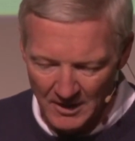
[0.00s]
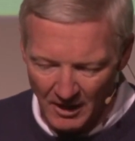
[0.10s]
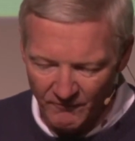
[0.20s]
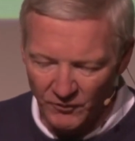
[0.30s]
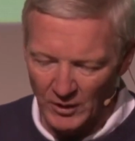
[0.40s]

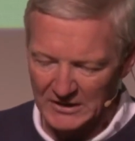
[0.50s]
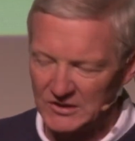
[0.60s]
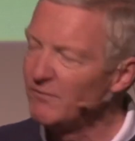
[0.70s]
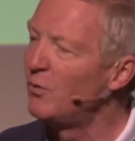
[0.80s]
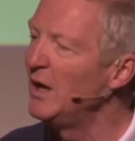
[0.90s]
a
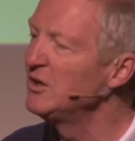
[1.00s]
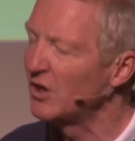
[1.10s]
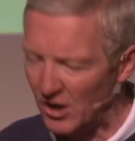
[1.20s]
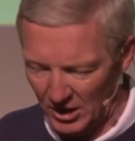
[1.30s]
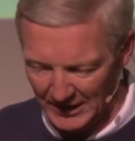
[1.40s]
voice of one
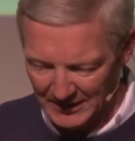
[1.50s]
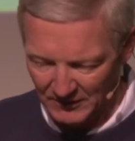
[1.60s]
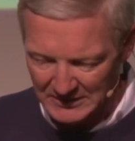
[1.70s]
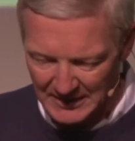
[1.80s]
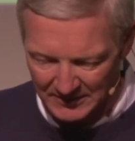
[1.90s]
calling in
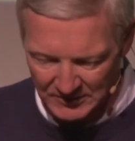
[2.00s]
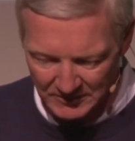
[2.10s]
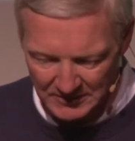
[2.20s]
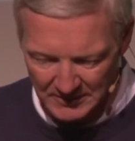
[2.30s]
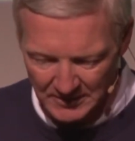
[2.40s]
the
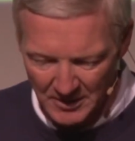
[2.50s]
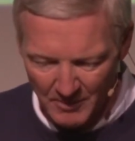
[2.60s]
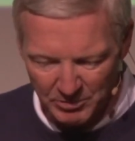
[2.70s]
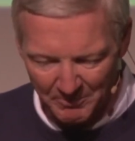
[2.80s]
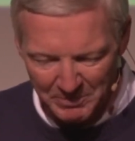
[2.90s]
desert,
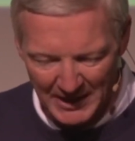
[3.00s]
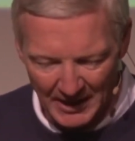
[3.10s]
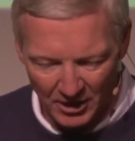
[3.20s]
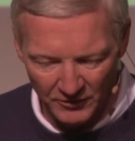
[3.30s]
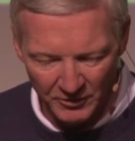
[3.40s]

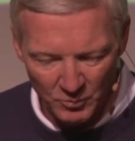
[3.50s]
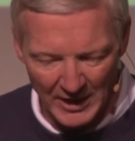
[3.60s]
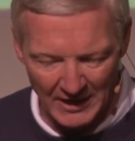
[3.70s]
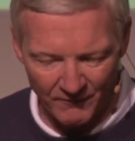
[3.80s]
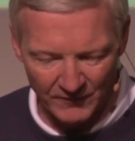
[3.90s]
Prepare the
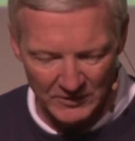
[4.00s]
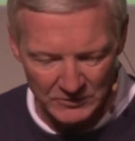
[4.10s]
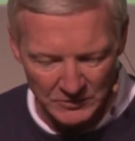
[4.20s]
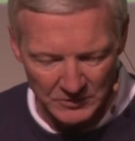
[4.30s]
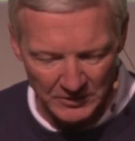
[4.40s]
way for the
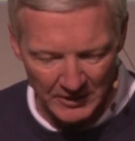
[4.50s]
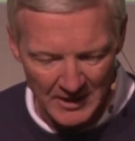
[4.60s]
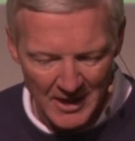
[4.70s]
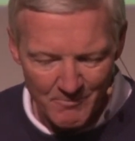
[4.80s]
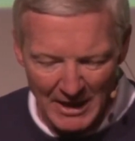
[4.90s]
Lord,
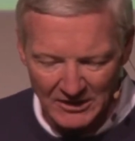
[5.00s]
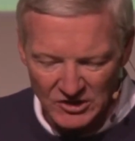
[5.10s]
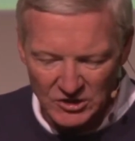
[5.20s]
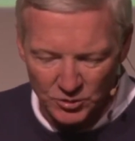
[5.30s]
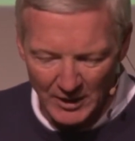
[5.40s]
make
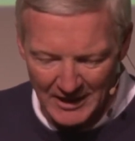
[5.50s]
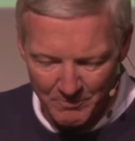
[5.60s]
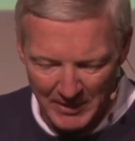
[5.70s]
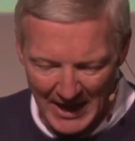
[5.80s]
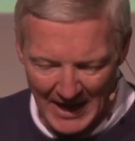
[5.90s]

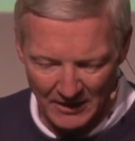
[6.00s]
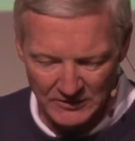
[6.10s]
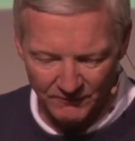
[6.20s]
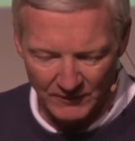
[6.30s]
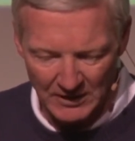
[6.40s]
straight
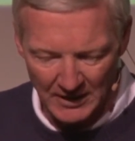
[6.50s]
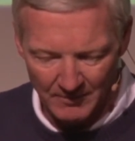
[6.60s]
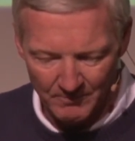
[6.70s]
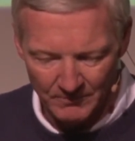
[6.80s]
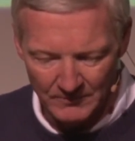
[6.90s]
paths for
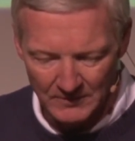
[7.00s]
him.